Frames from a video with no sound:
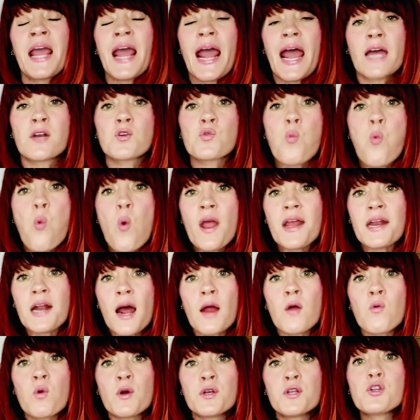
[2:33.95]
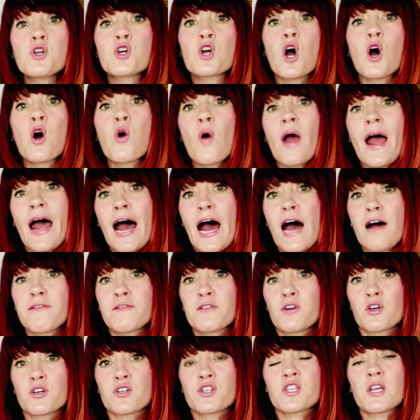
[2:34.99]
And when I would go
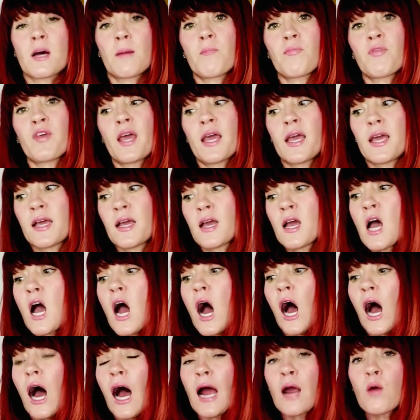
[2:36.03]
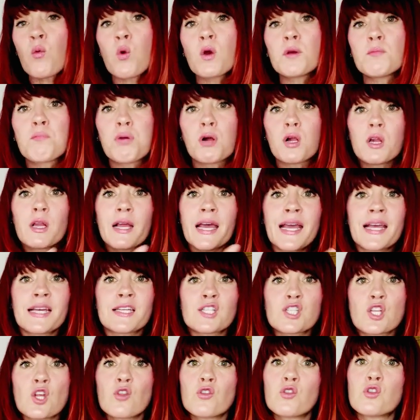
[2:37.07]
after something, I would
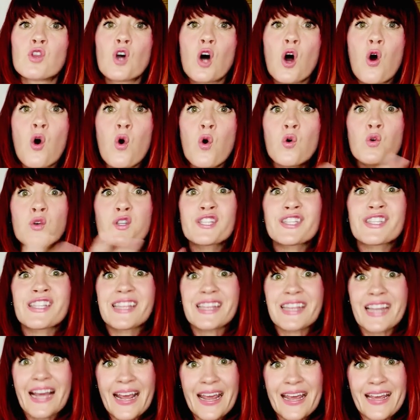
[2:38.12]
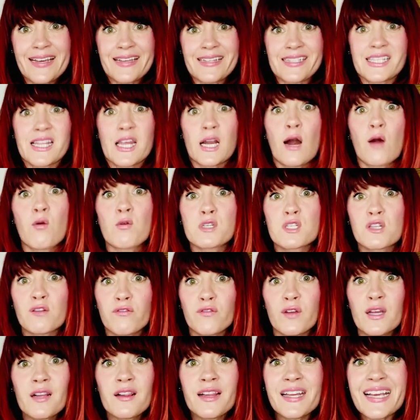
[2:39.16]
place those things that I was
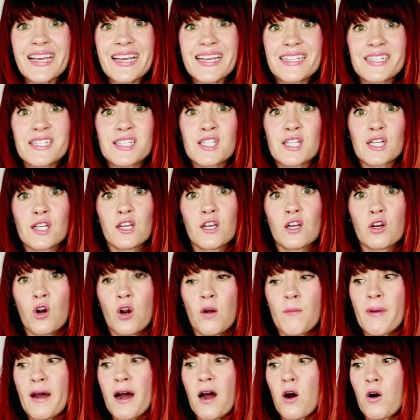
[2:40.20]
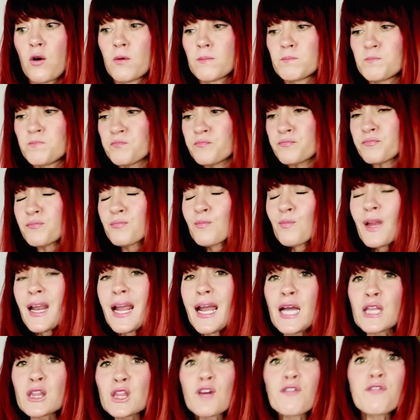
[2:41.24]
feeling insecure about
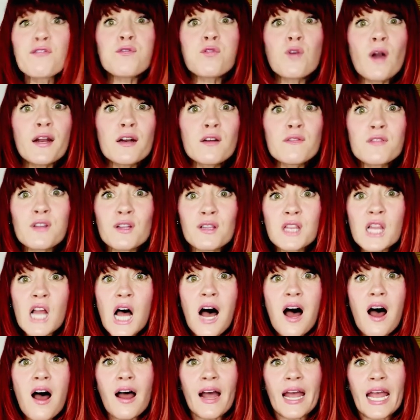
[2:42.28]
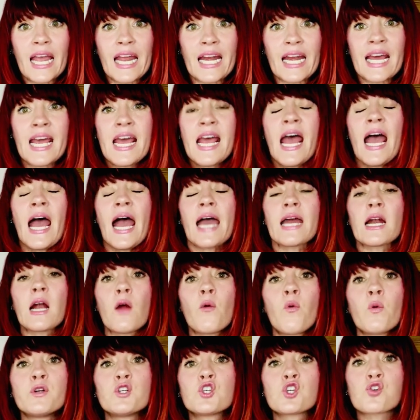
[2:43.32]
at the front of the line, and
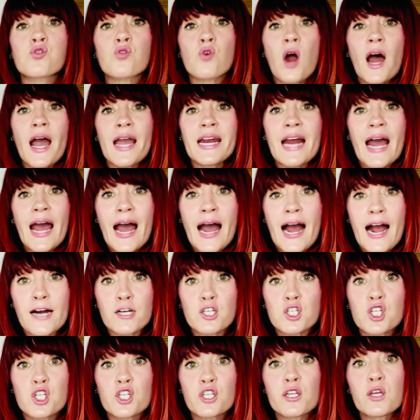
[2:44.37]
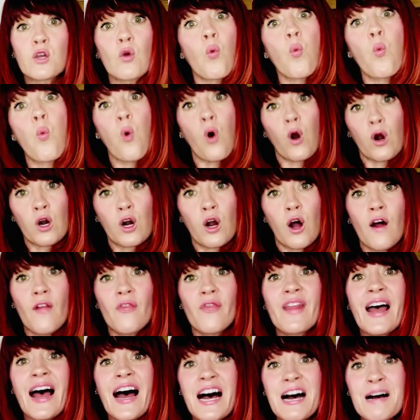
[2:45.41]
I would try to actually work
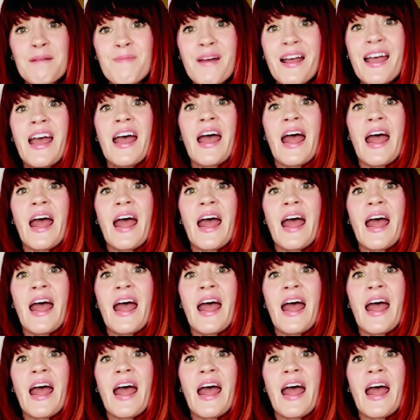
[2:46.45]
on them